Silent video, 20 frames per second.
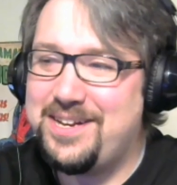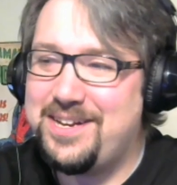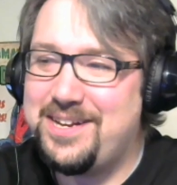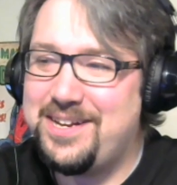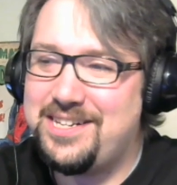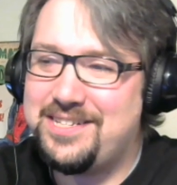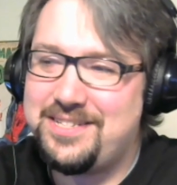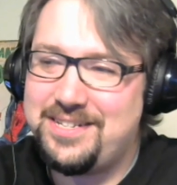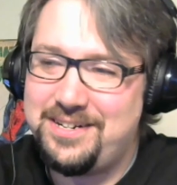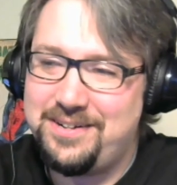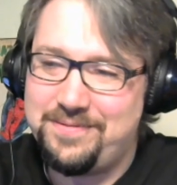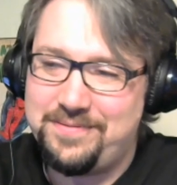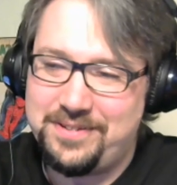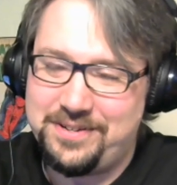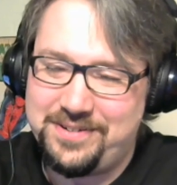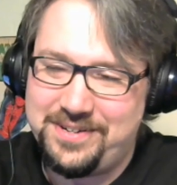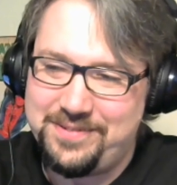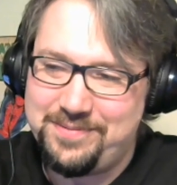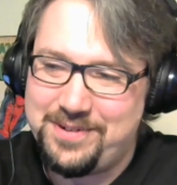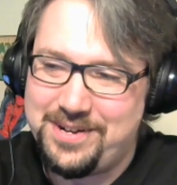tremendous
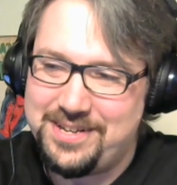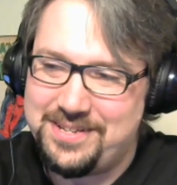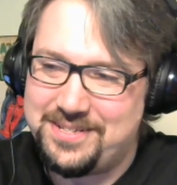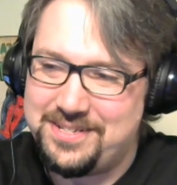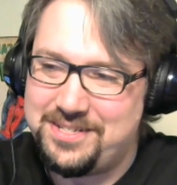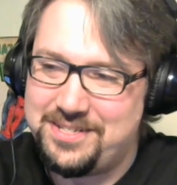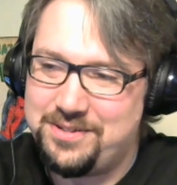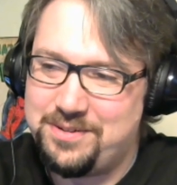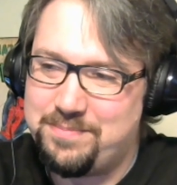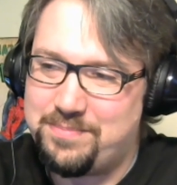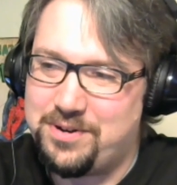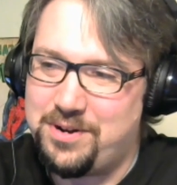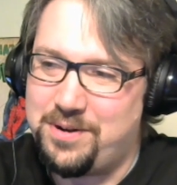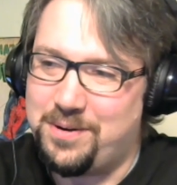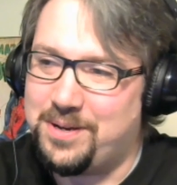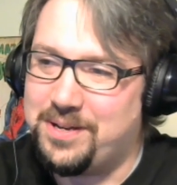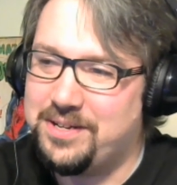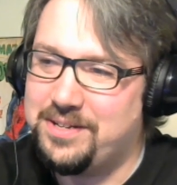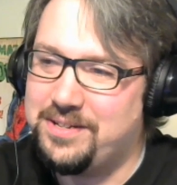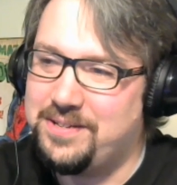interview. It was until it
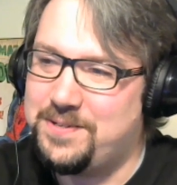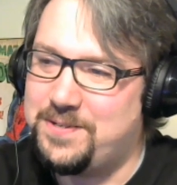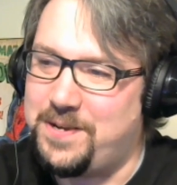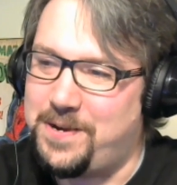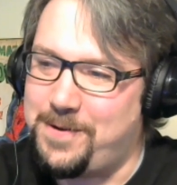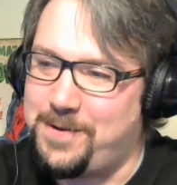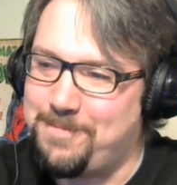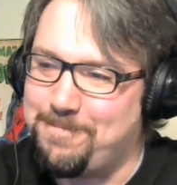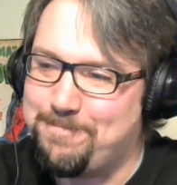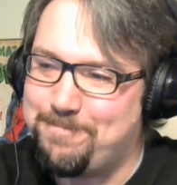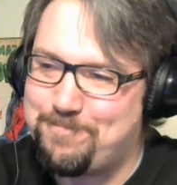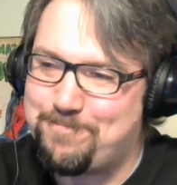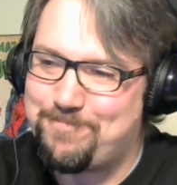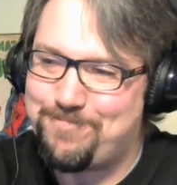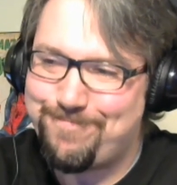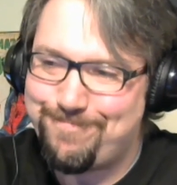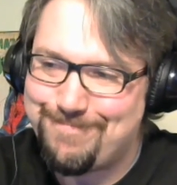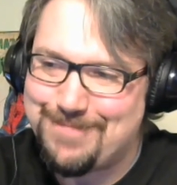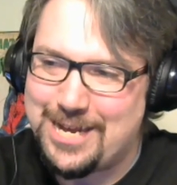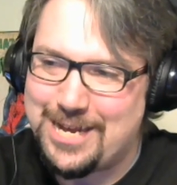broke. So,
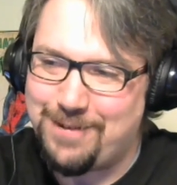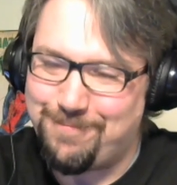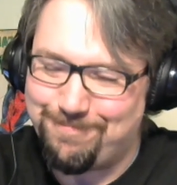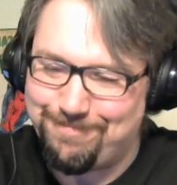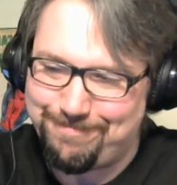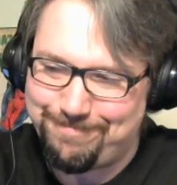yeah.